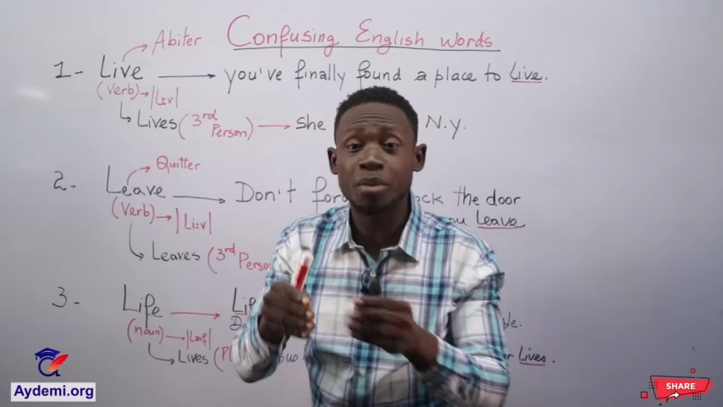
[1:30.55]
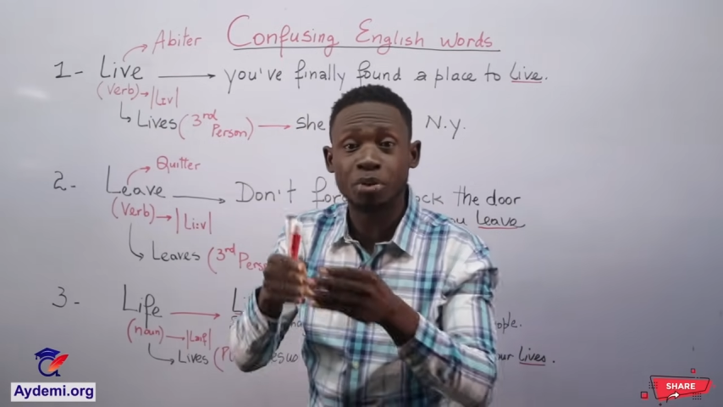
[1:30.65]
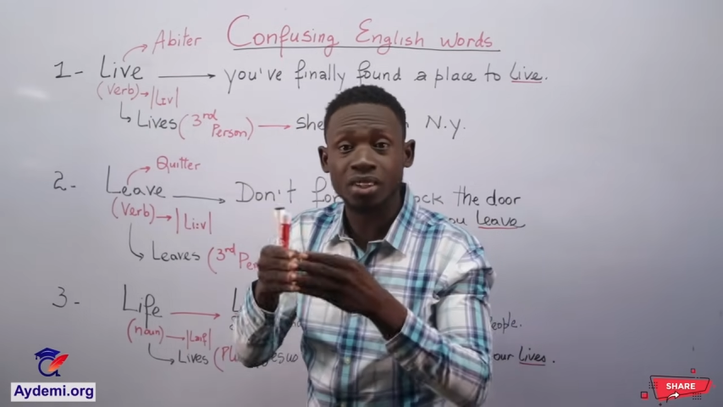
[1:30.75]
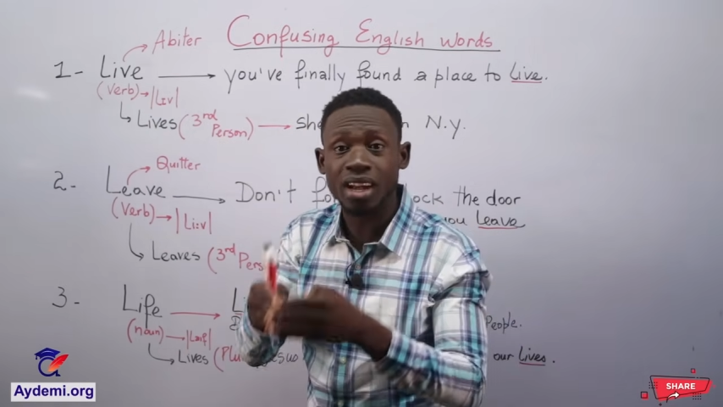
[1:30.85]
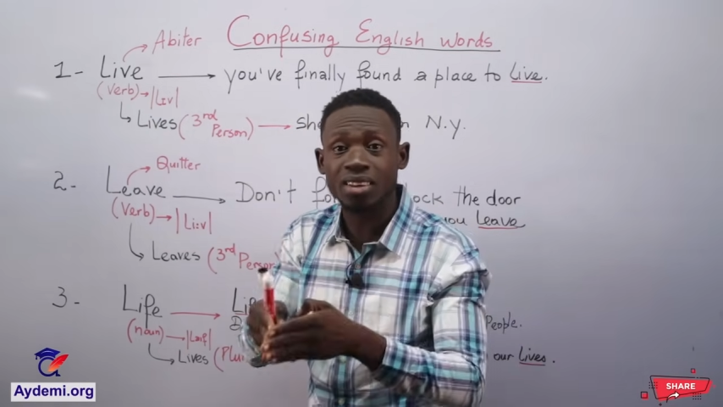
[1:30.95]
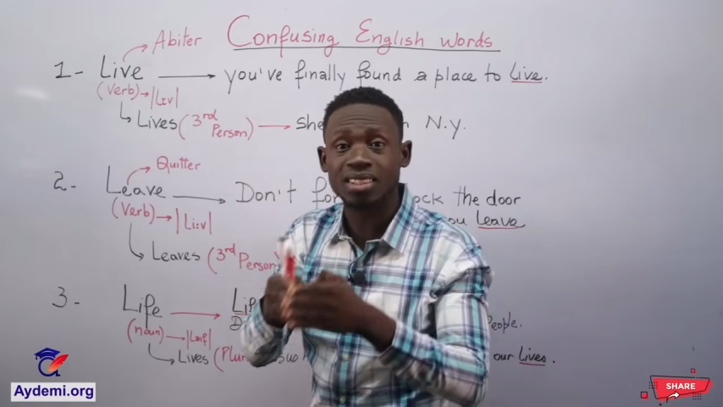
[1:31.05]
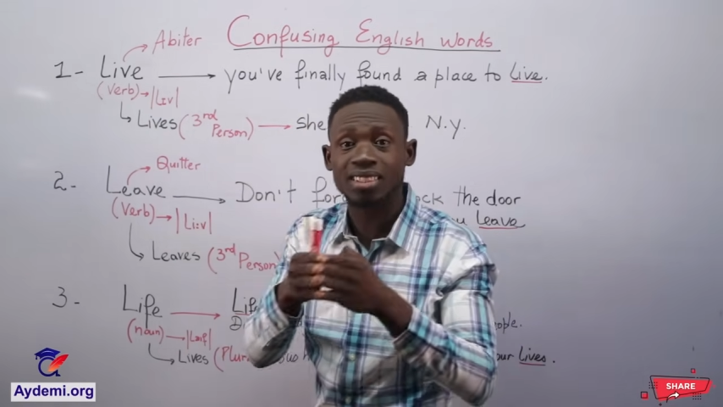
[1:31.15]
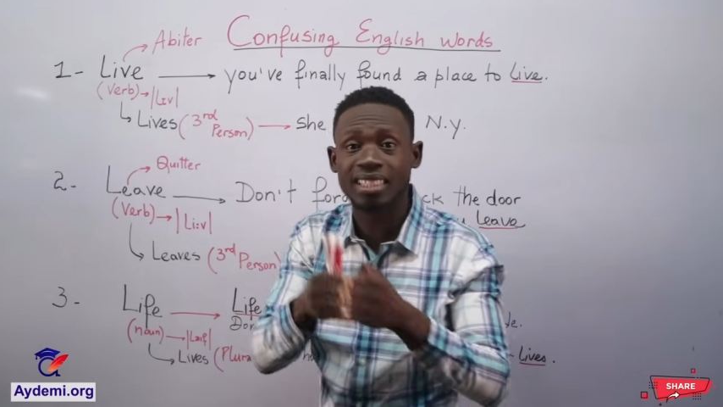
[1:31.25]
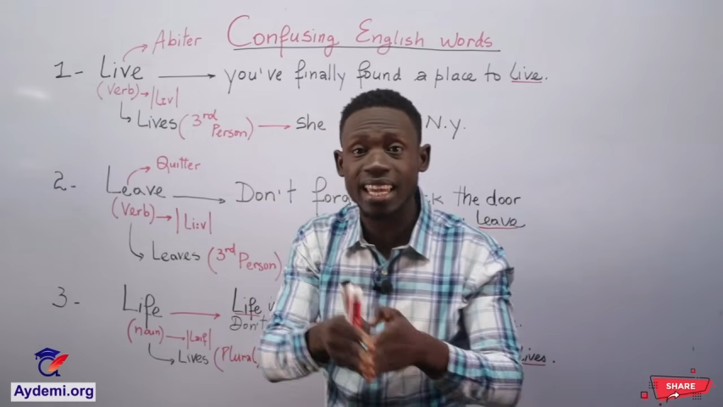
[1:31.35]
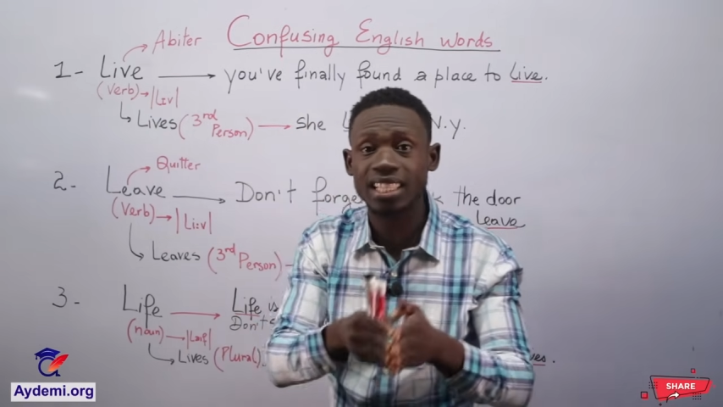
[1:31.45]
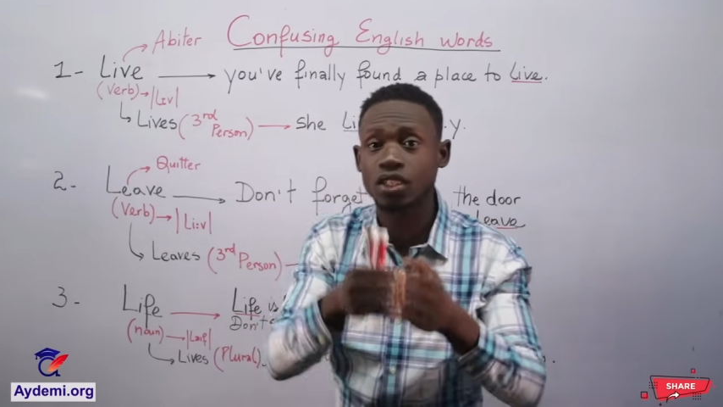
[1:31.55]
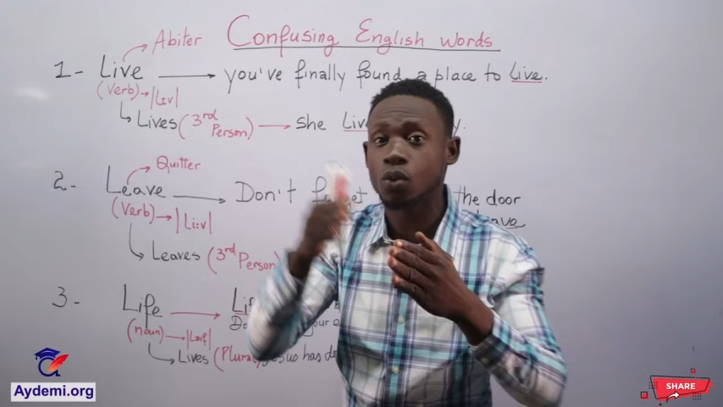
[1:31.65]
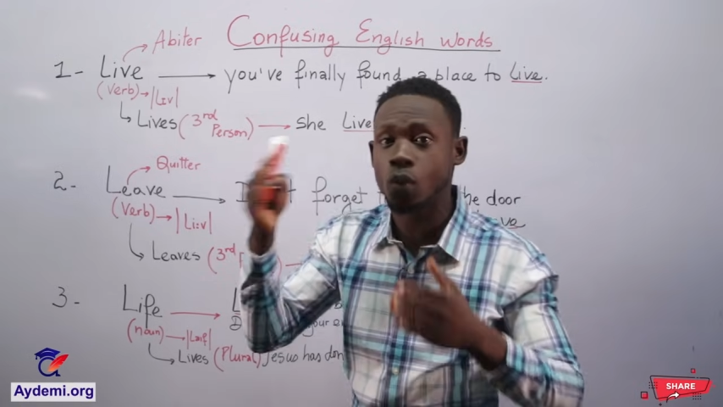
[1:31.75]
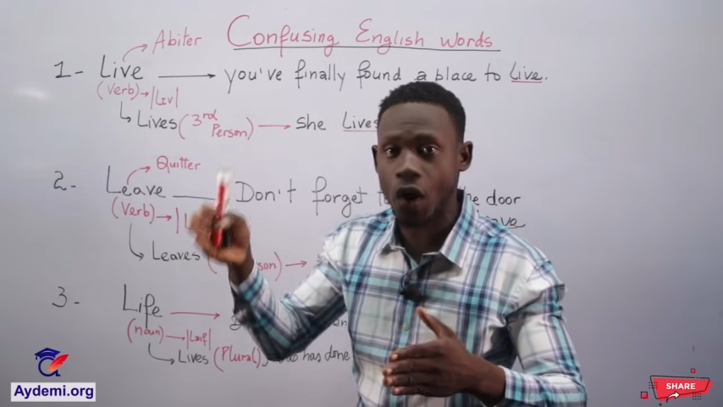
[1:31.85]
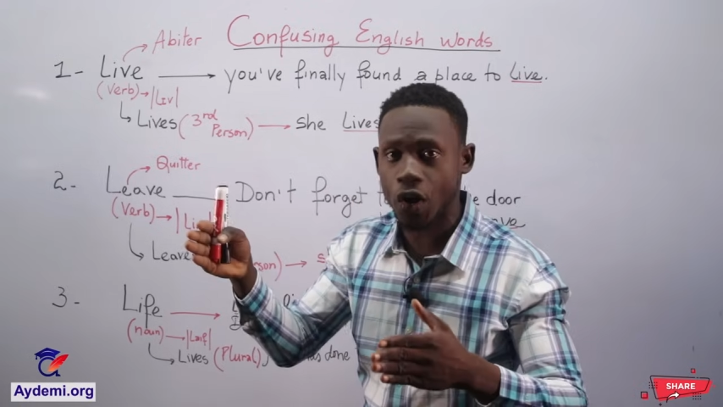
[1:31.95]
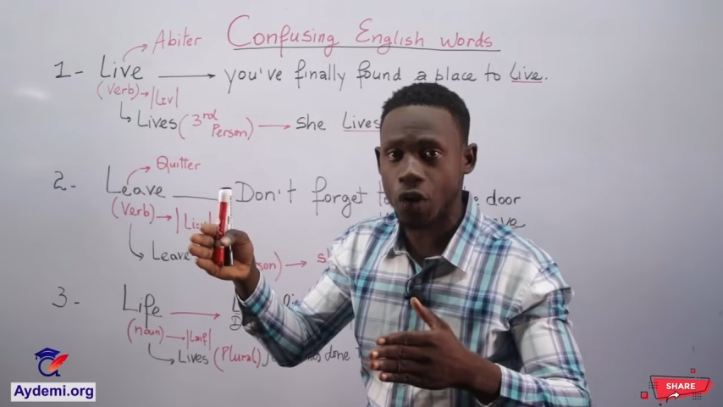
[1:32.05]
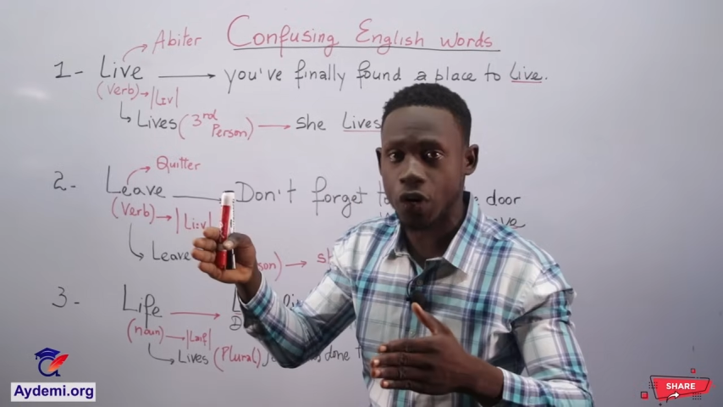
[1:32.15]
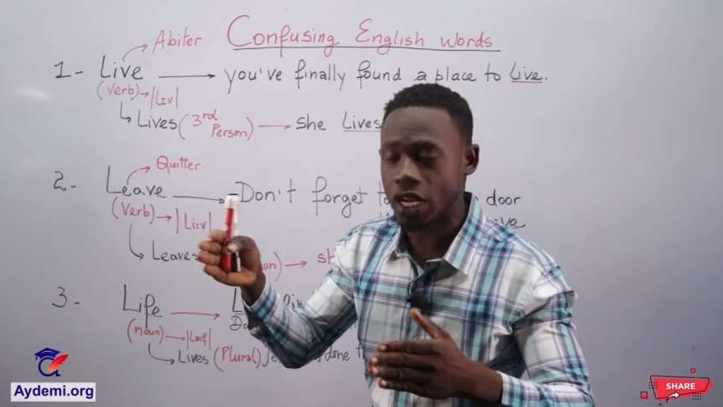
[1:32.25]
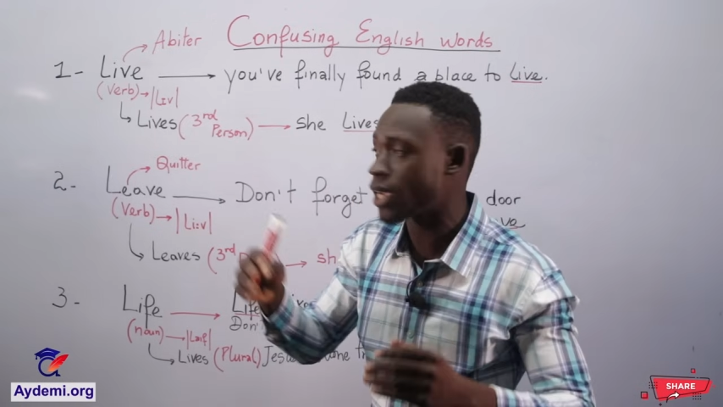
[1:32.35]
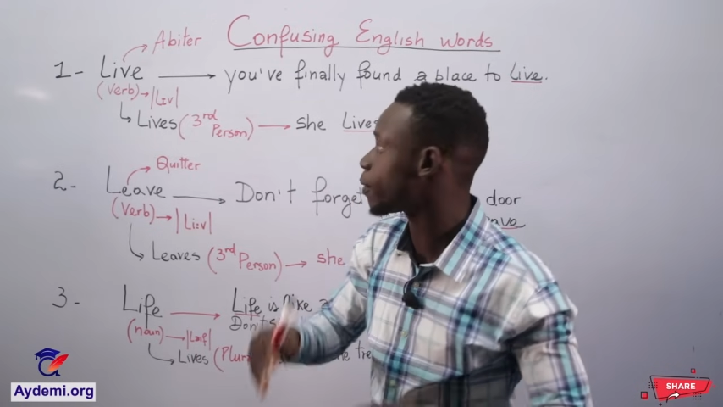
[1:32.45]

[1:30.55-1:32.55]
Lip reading: pronounce this word?